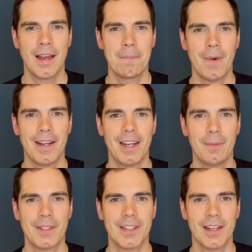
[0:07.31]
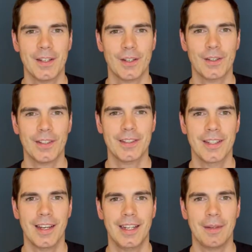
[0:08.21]
My name is Daniel Knott
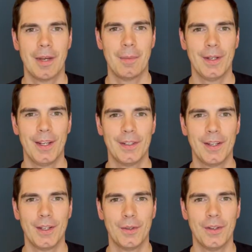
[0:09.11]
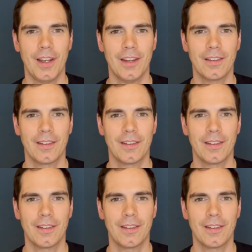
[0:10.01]
and I'm happy that you're here today.